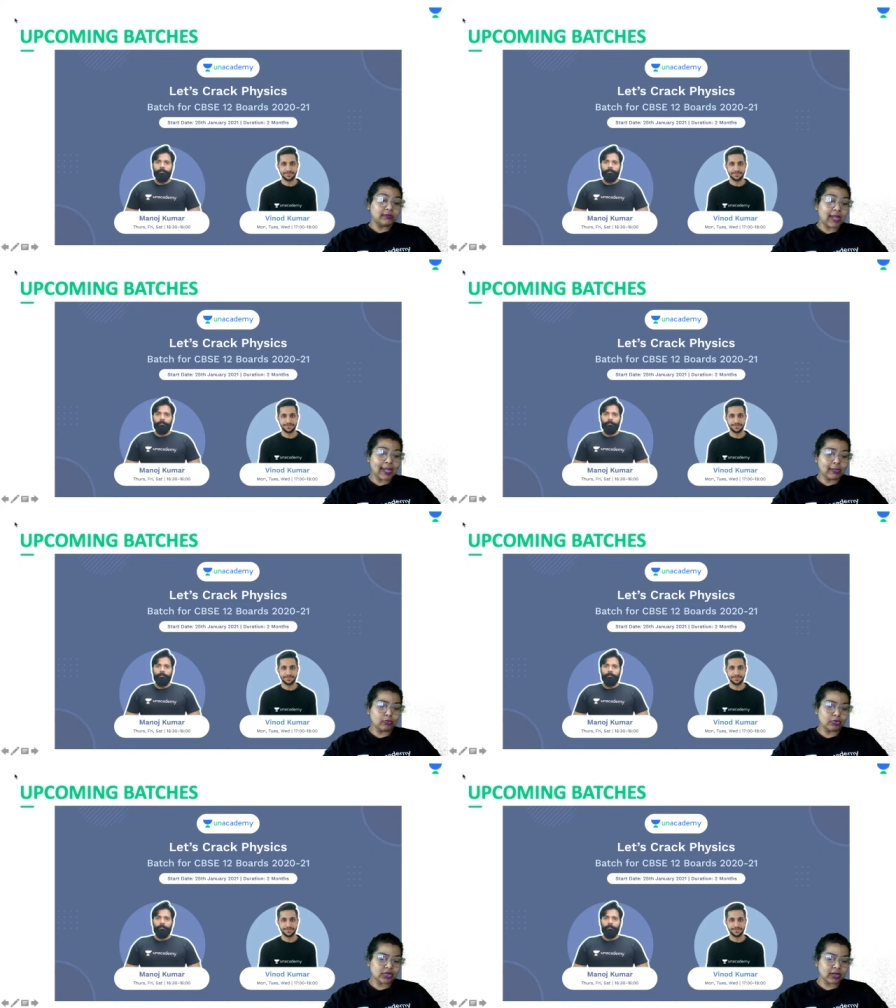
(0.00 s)
Hi,
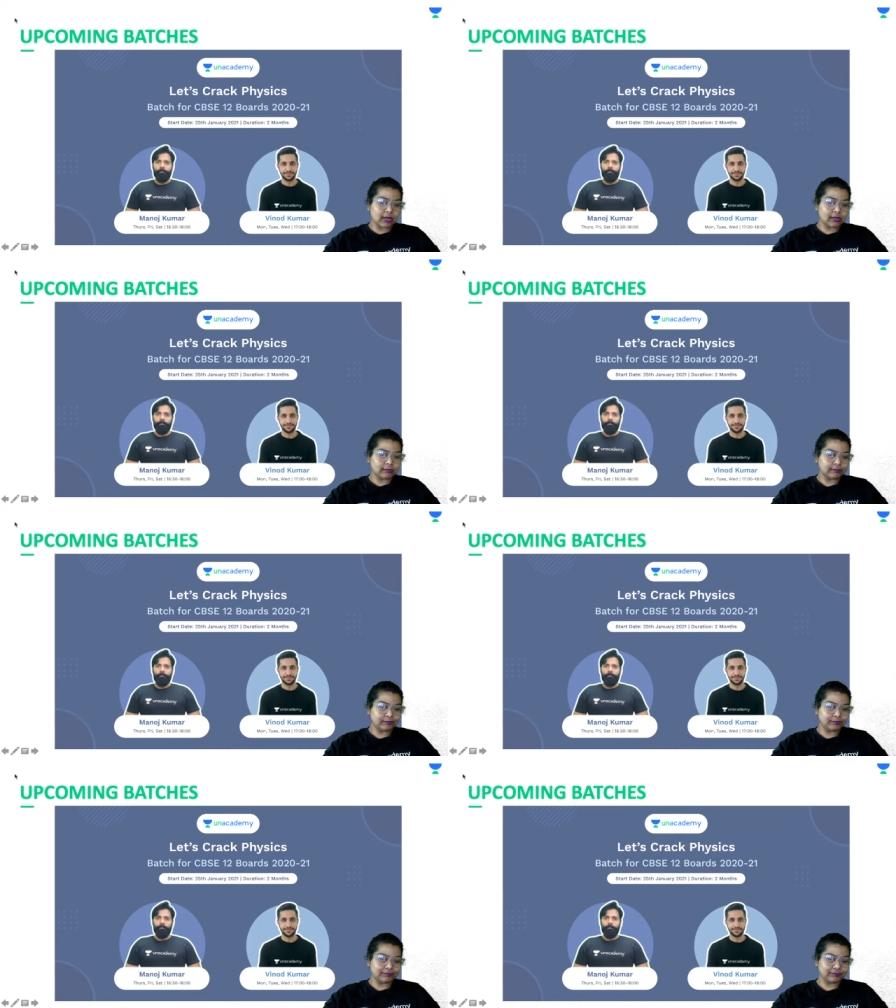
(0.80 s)
Urja.
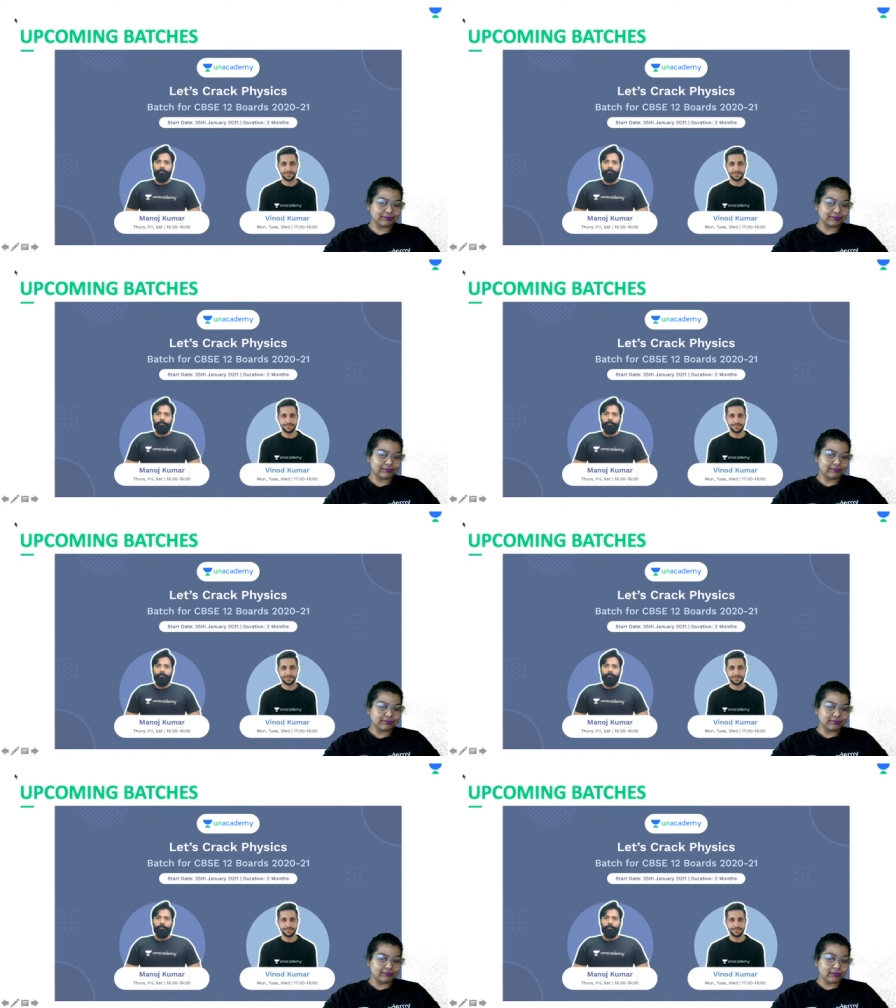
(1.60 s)

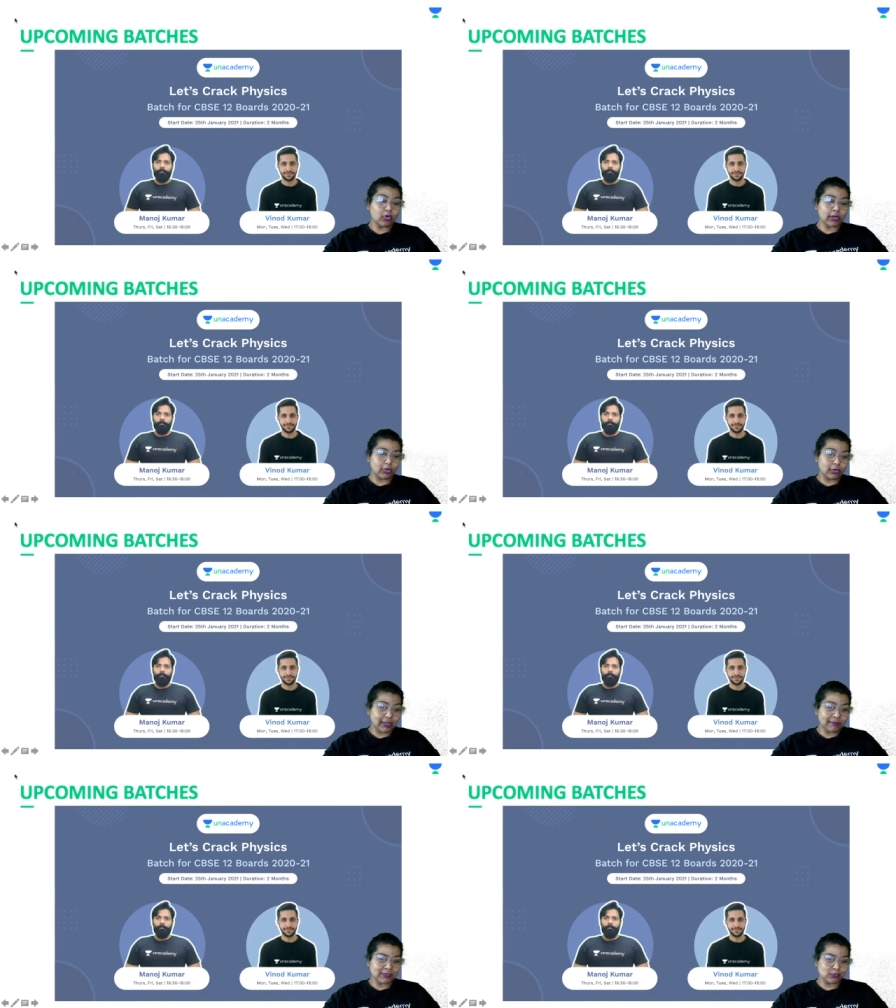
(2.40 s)
Okay, your
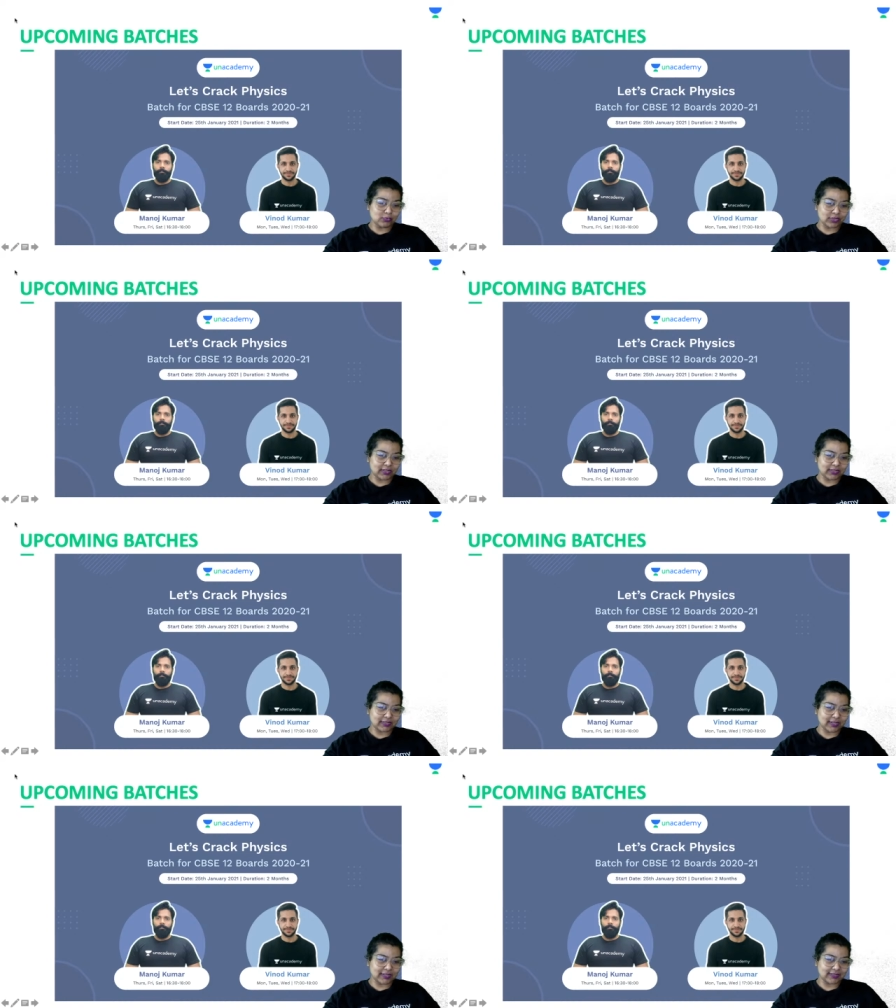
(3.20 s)
name is Urja.
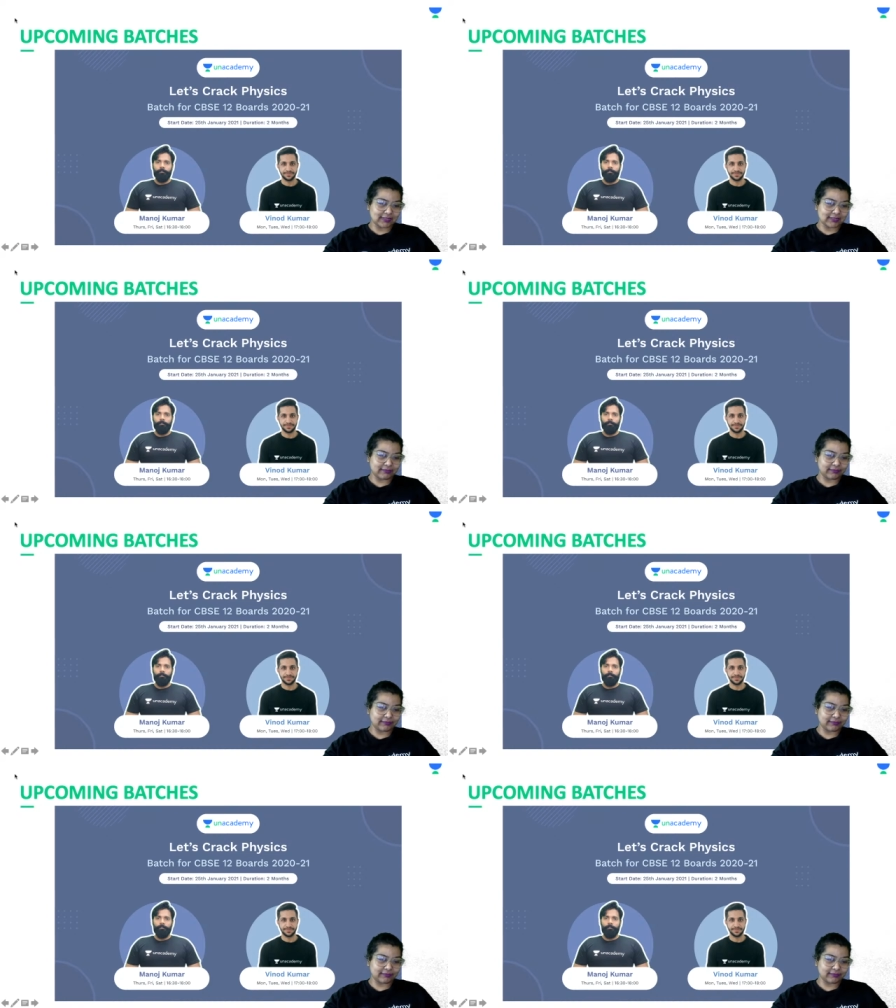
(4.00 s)
That's nice.